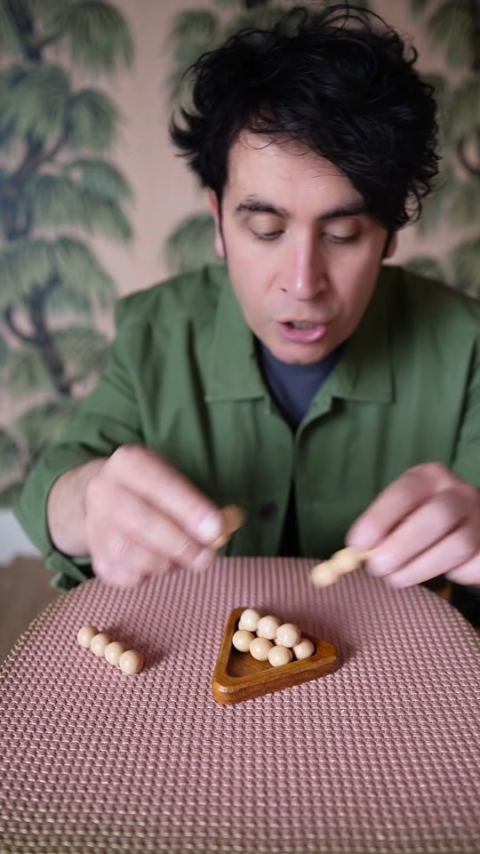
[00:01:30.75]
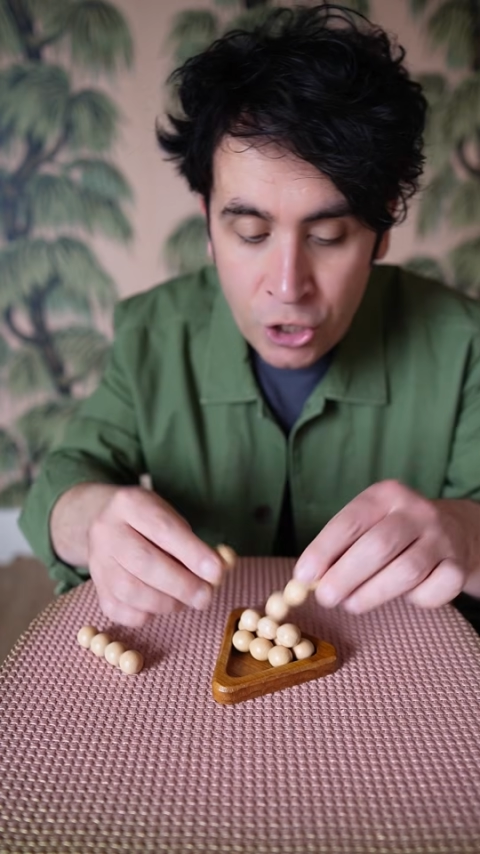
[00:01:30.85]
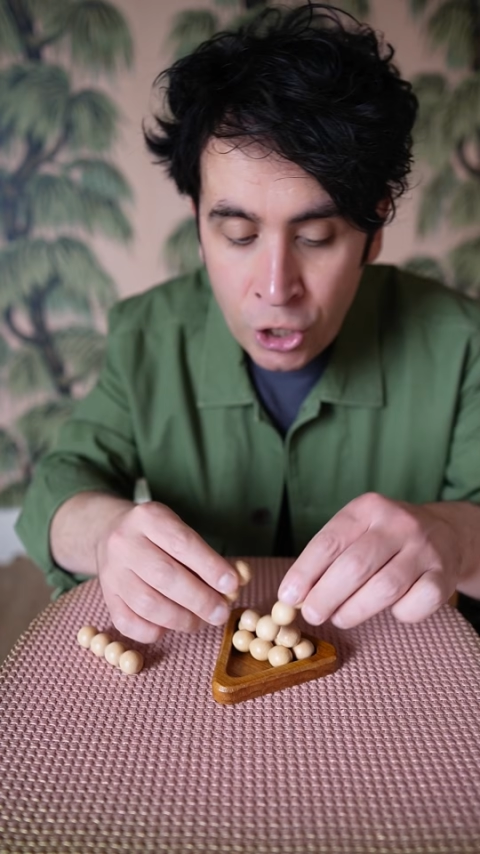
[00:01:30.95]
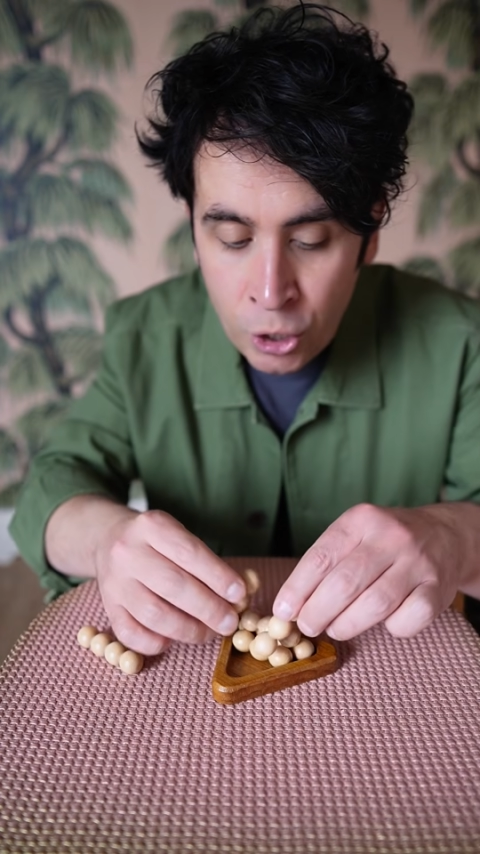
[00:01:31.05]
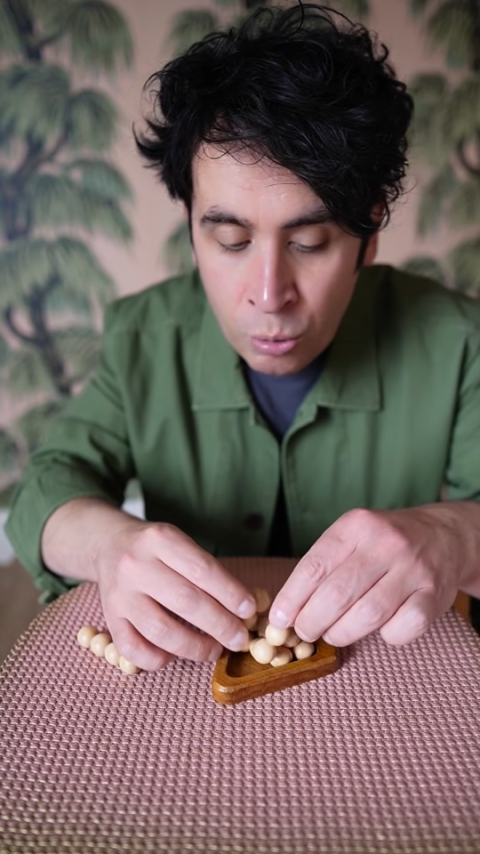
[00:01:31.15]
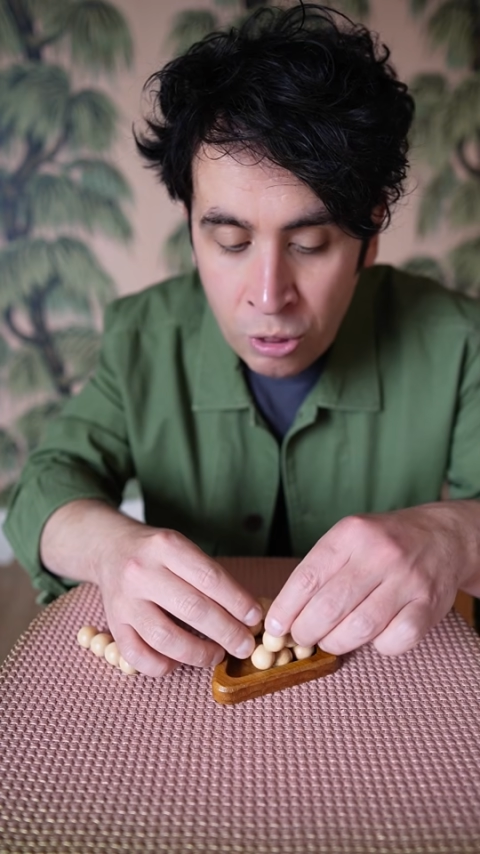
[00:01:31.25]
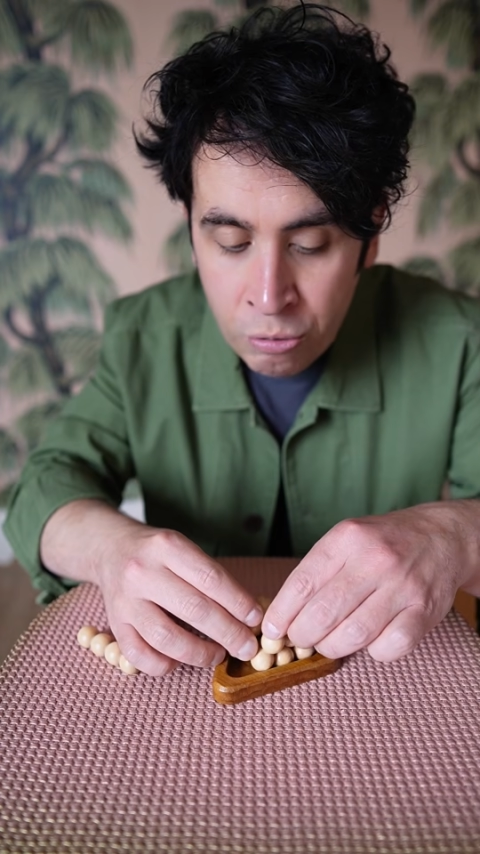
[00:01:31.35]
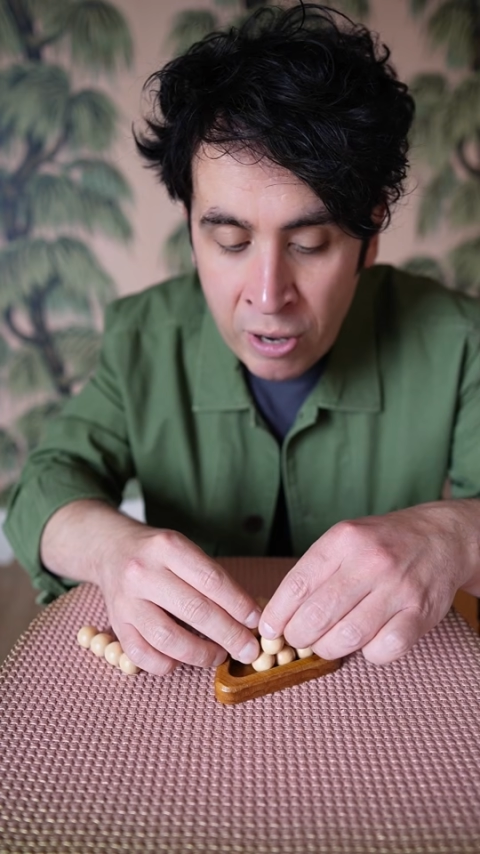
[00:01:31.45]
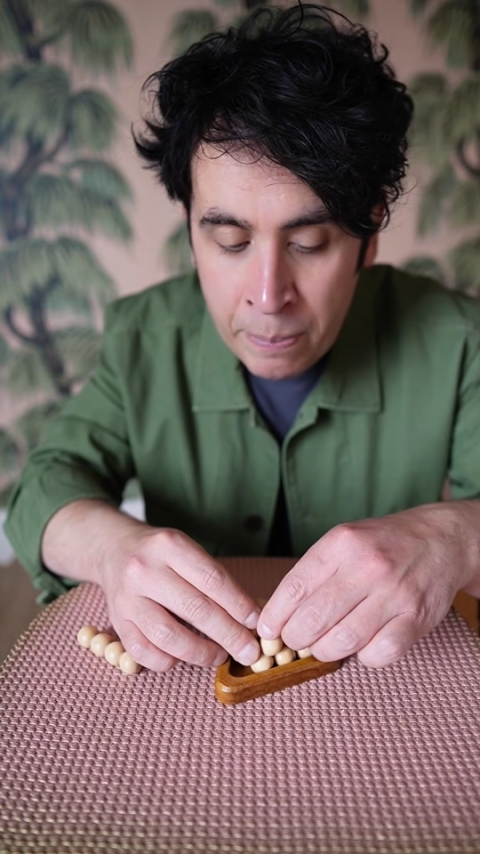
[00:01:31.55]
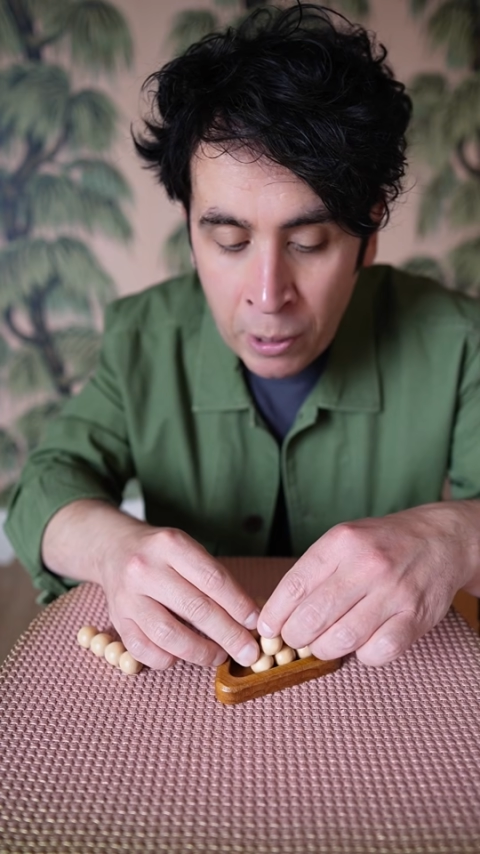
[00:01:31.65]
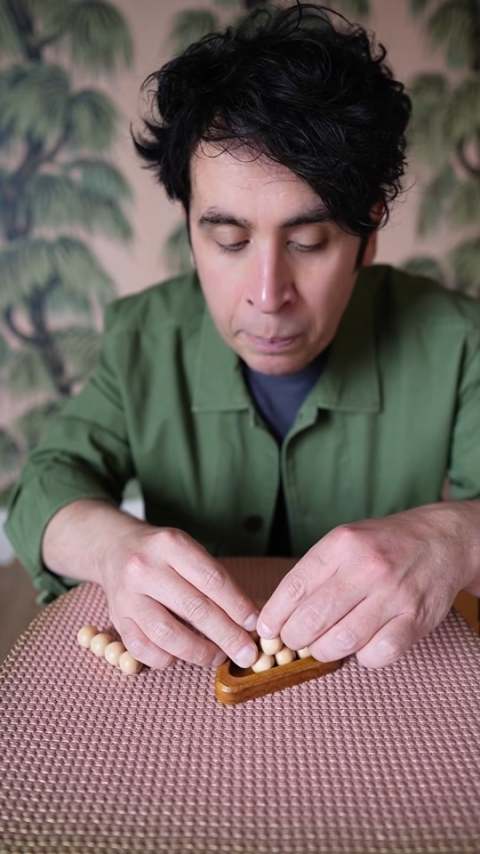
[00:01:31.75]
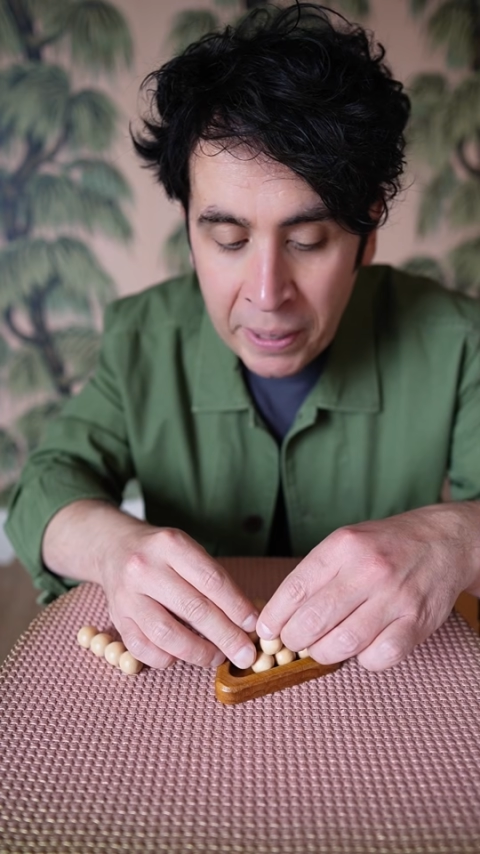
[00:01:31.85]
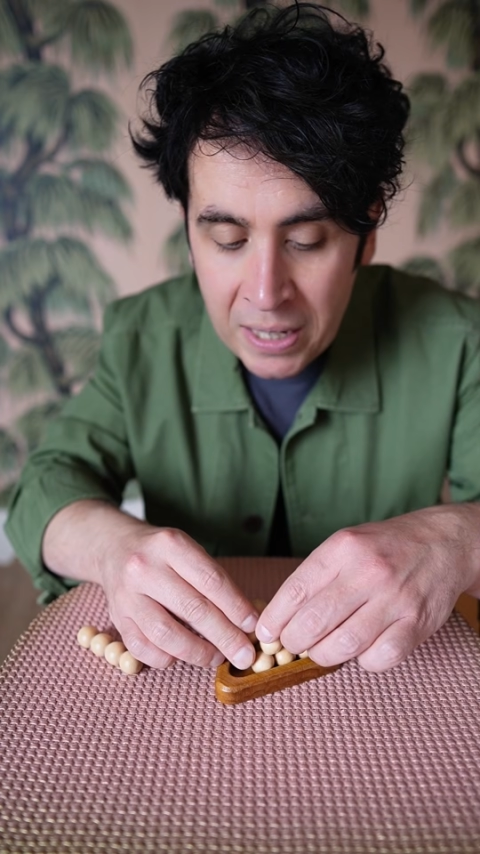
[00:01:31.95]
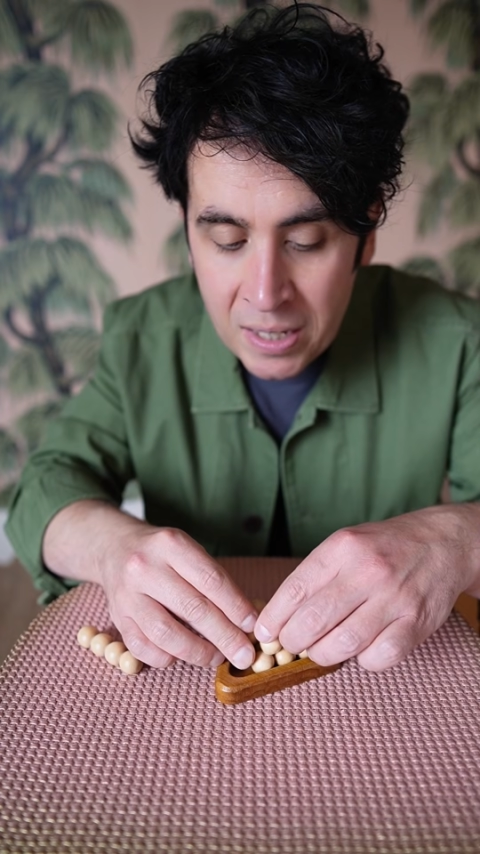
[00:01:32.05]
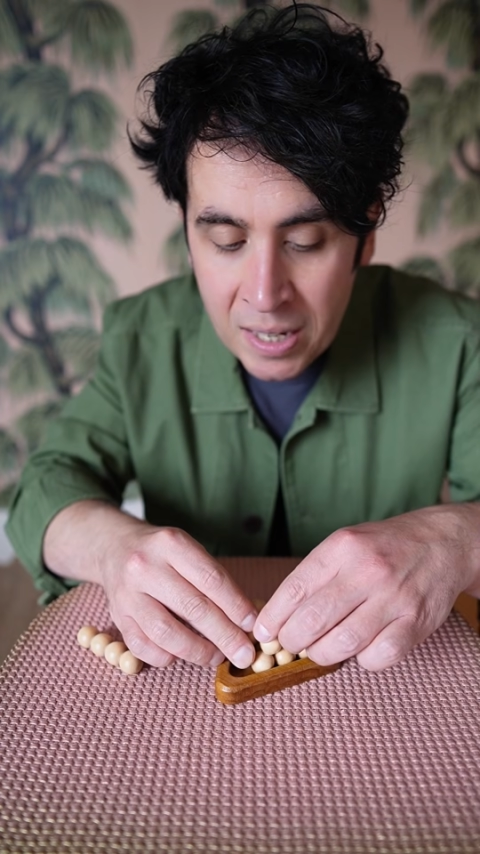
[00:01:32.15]
2 3-ball
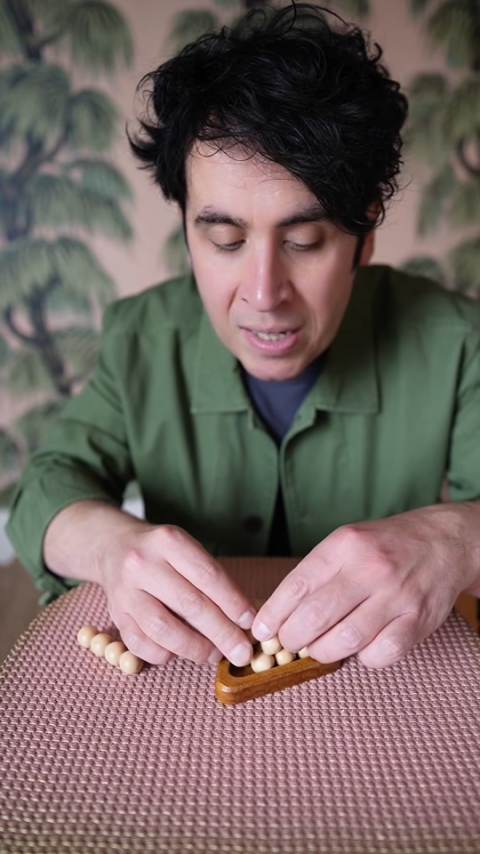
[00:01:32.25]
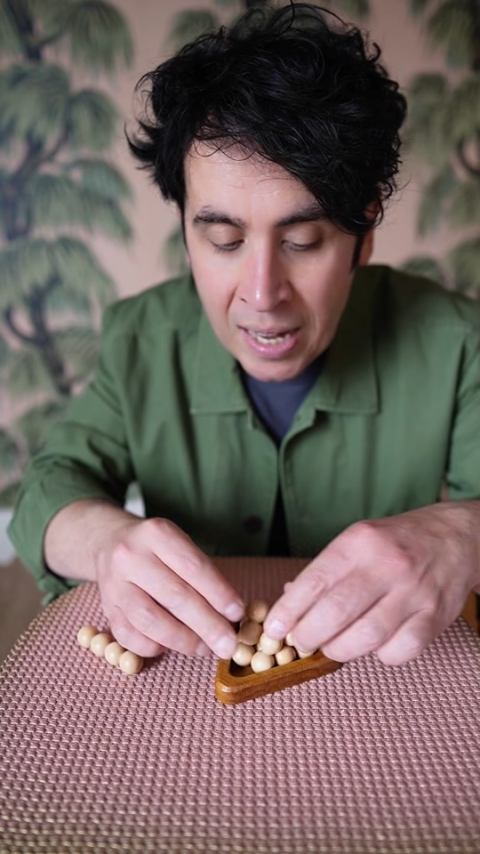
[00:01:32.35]
pieces